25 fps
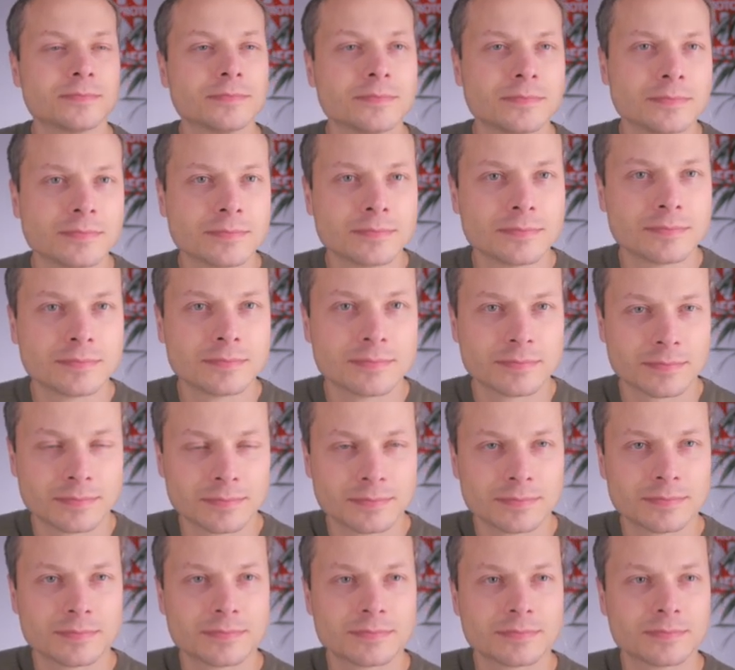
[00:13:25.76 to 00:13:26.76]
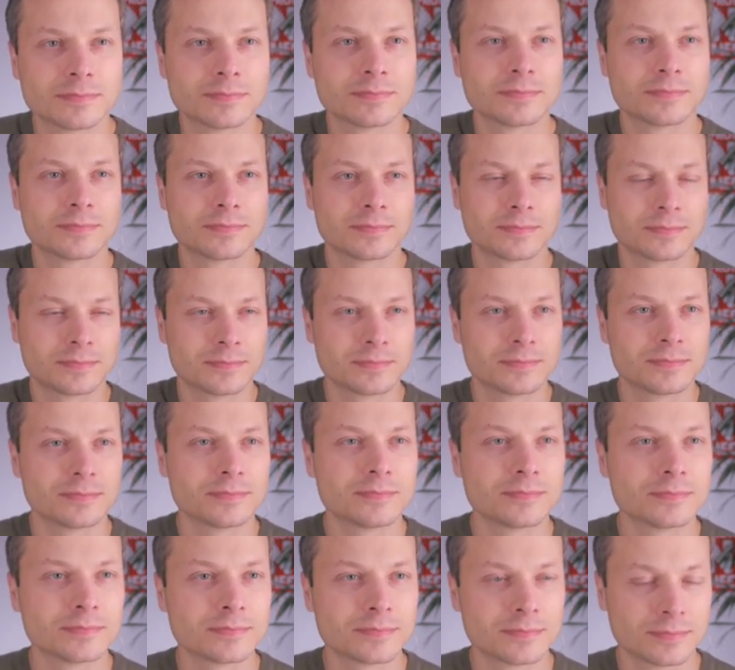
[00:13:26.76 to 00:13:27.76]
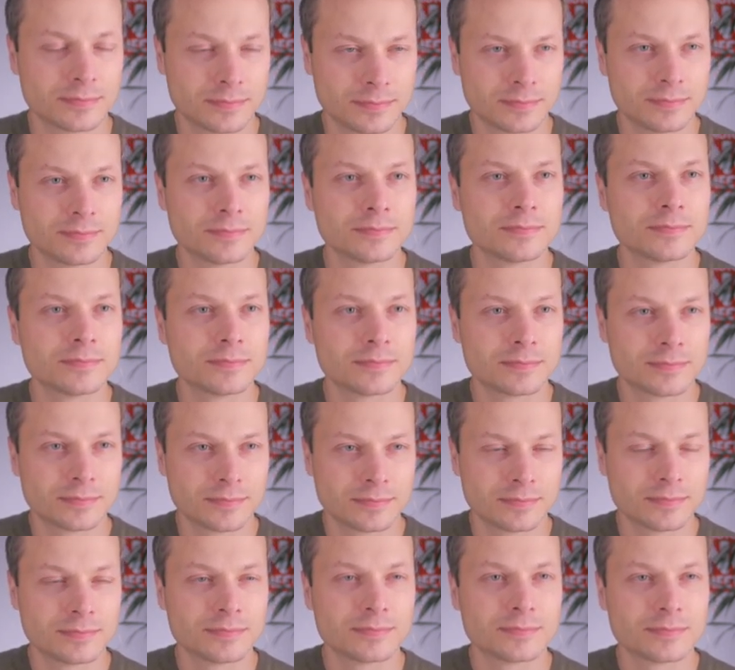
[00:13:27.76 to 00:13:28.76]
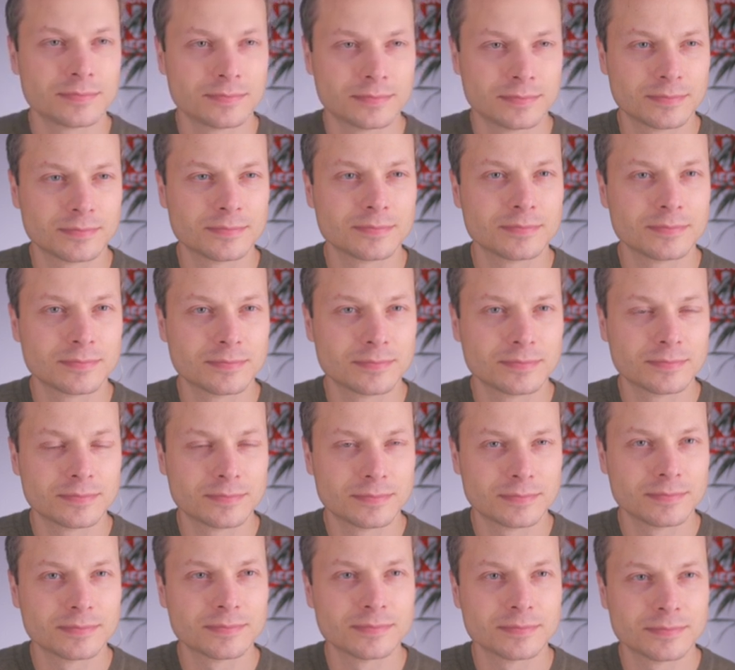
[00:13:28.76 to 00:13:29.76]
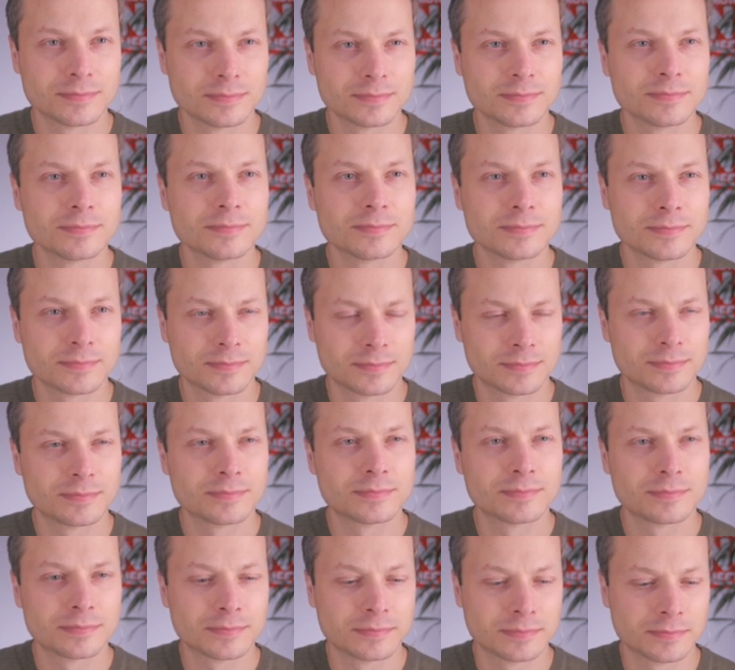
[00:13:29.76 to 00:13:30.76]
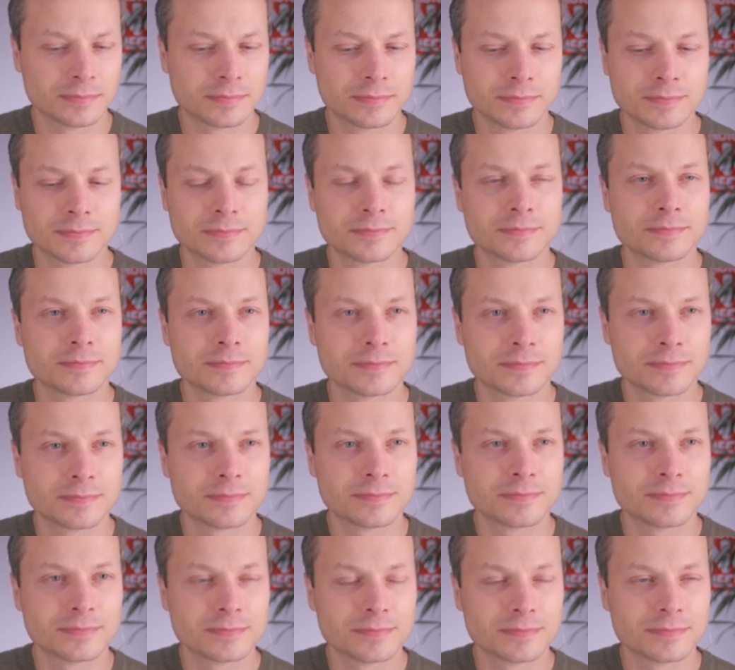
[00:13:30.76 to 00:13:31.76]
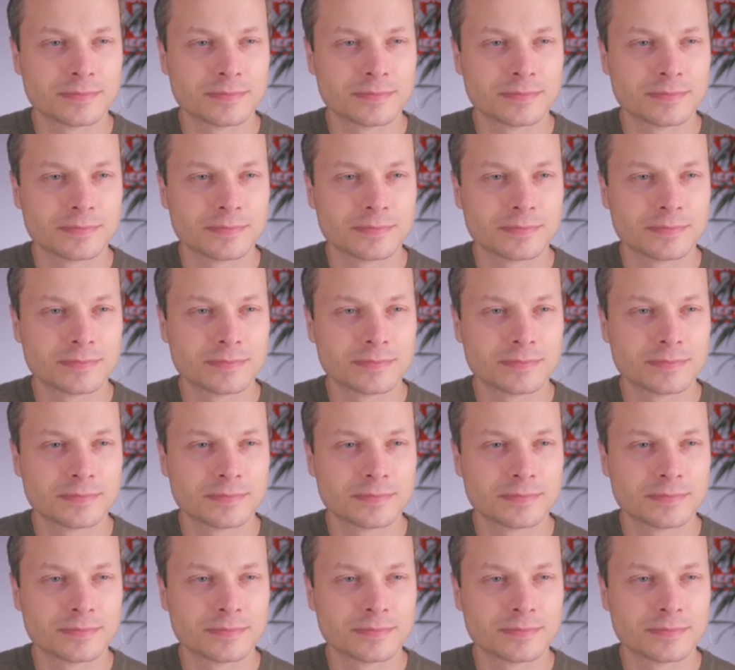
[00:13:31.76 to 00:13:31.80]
This person isn't speaking.